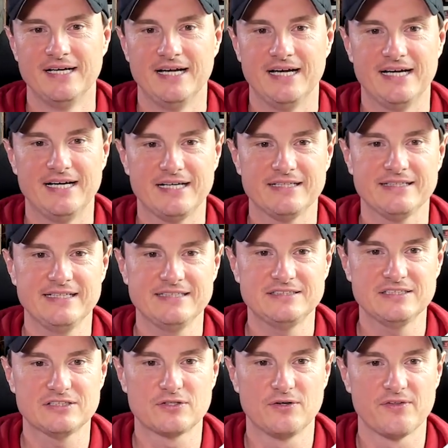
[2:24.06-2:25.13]
Let's
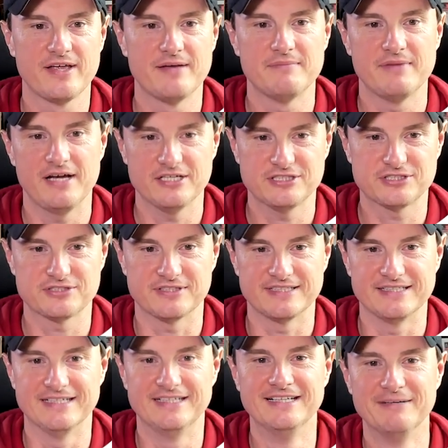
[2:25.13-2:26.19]
just call them Australia,